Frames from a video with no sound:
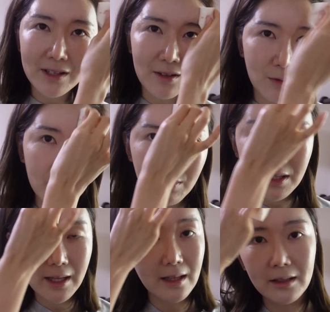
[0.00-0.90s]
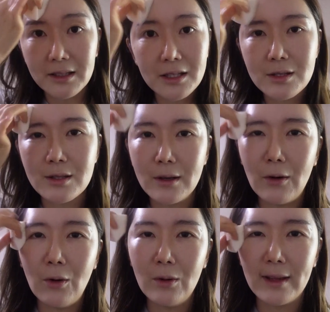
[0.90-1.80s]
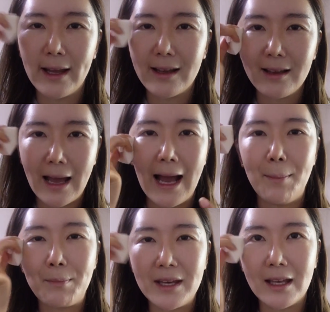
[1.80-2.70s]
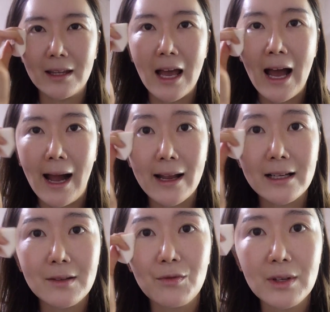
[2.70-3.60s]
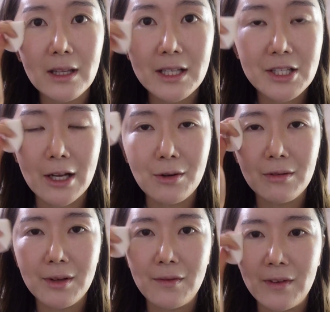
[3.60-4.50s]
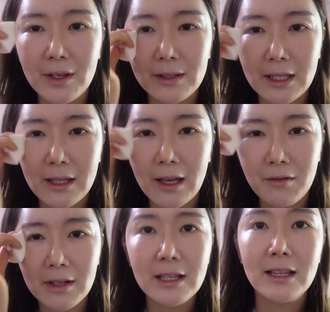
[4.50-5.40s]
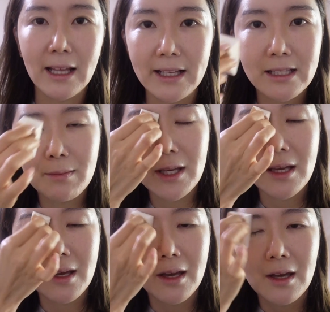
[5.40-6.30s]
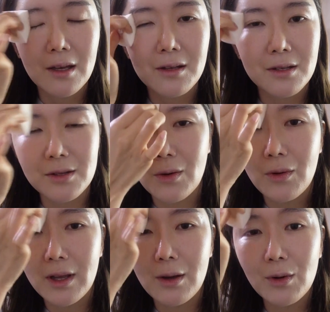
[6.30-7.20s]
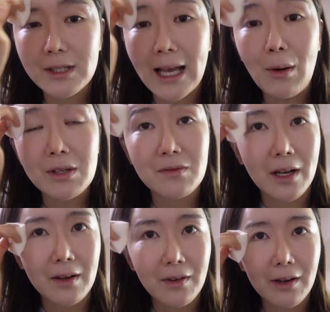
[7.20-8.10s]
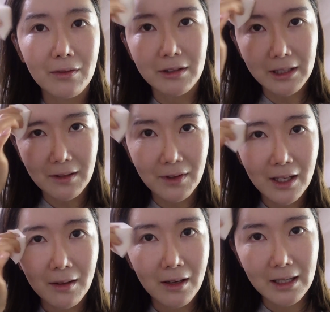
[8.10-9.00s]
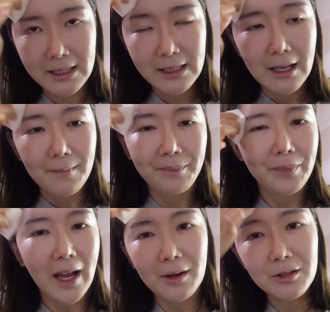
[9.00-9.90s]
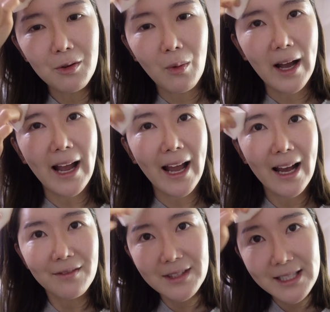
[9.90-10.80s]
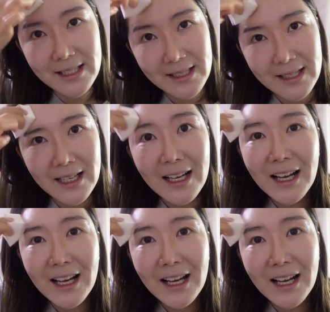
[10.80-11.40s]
dinner with me. They looked so like happy, and I could really genuinely feel that they really liked me. So it was, that was very, very relieving, because I don't know why I have this